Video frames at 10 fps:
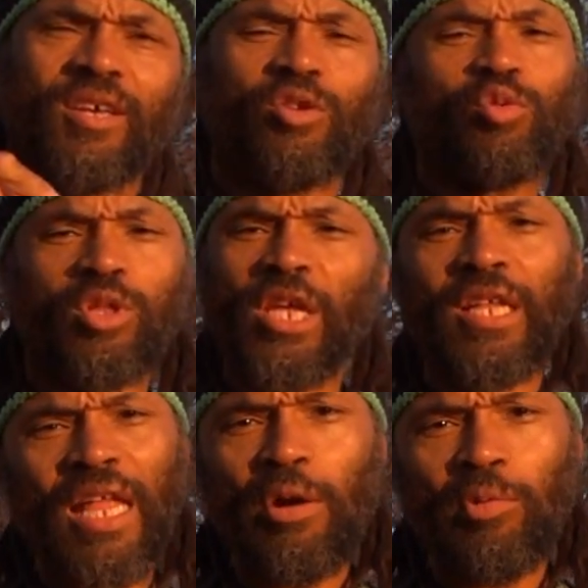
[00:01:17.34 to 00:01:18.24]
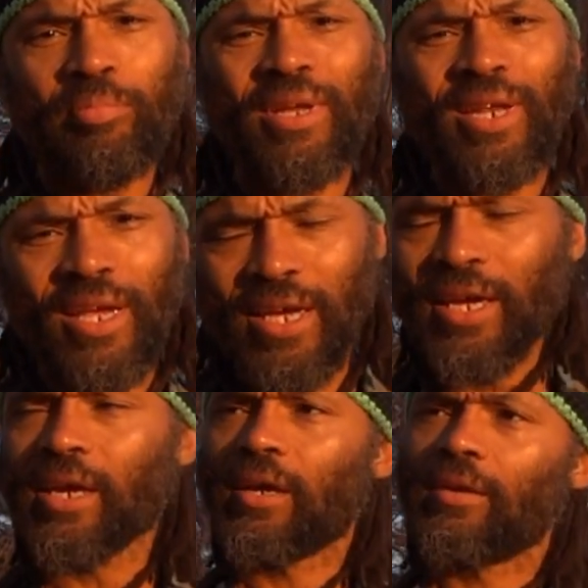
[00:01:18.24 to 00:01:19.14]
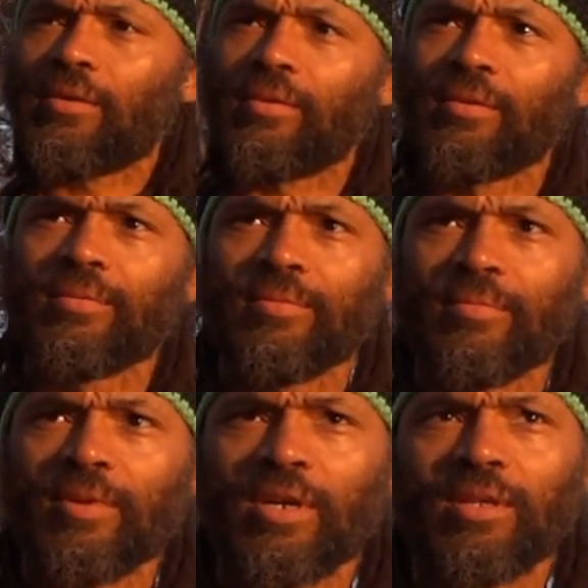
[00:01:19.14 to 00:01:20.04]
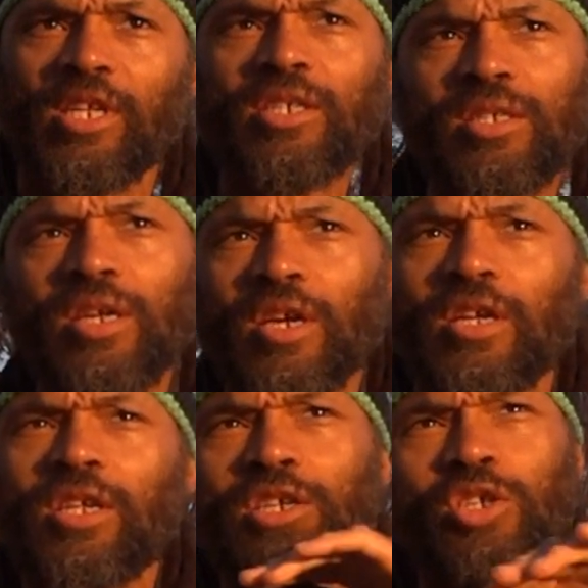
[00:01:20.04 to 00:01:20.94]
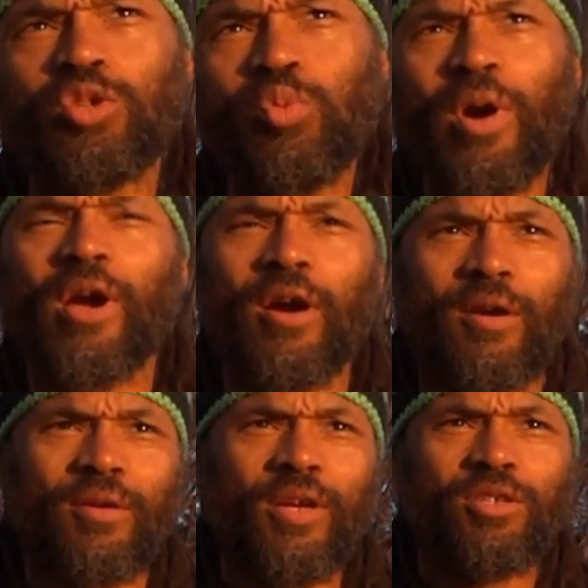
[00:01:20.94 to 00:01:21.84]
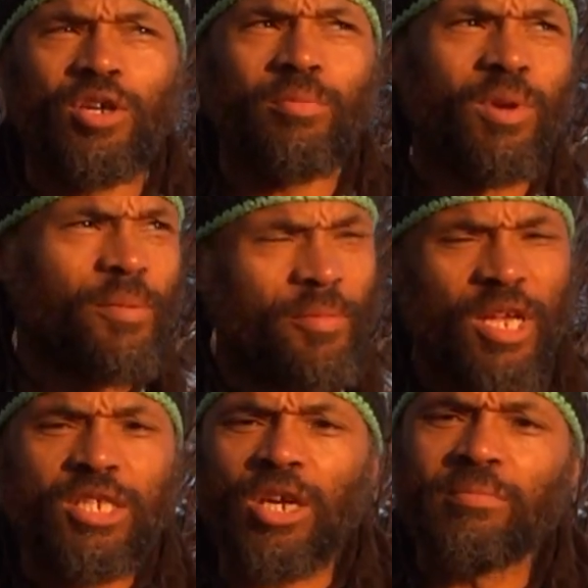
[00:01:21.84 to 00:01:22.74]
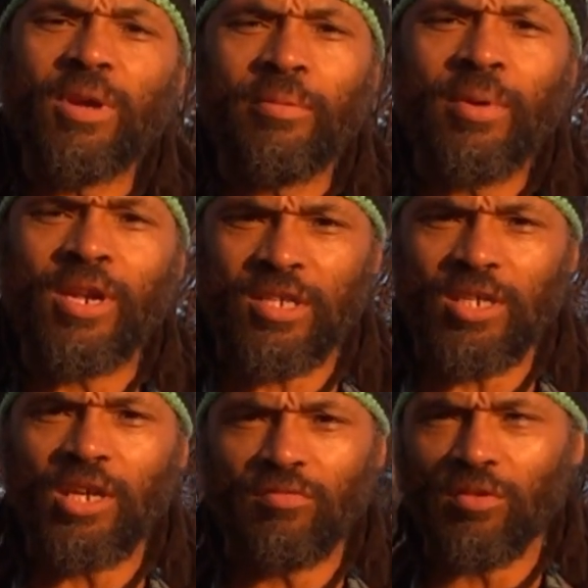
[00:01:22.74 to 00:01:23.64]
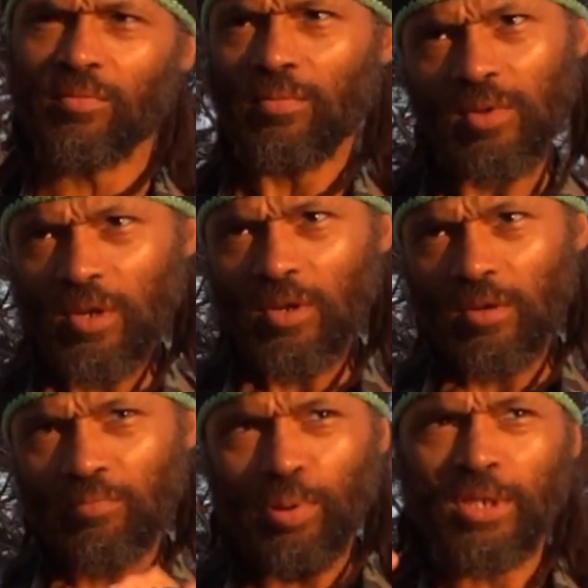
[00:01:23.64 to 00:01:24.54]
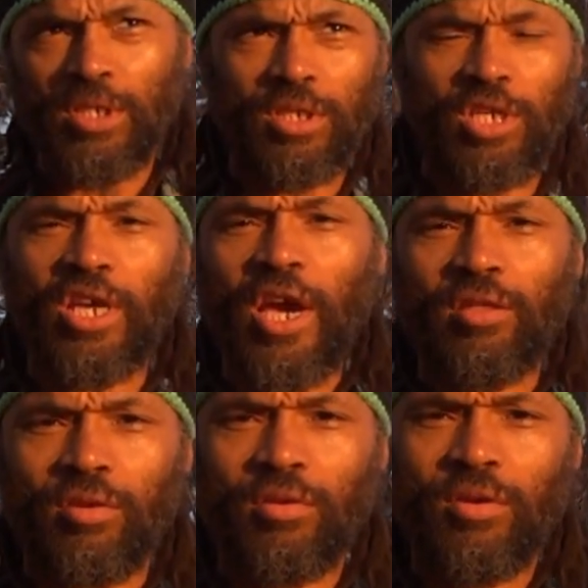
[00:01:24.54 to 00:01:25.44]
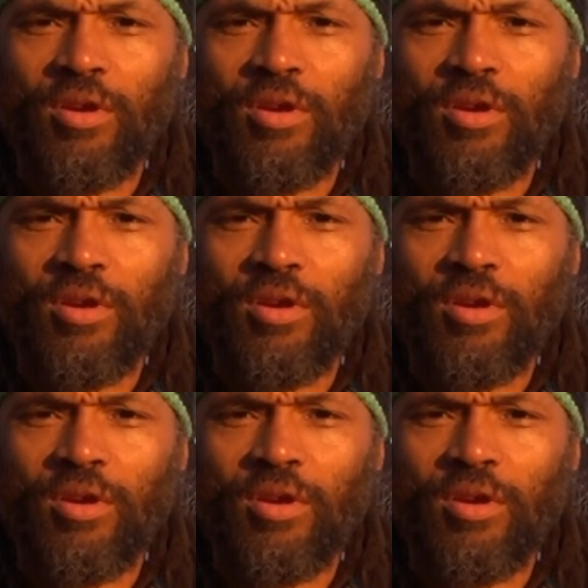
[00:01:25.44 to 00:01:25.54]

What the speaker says: You would think that would be the end. This is where it took me a minute to even piece it together.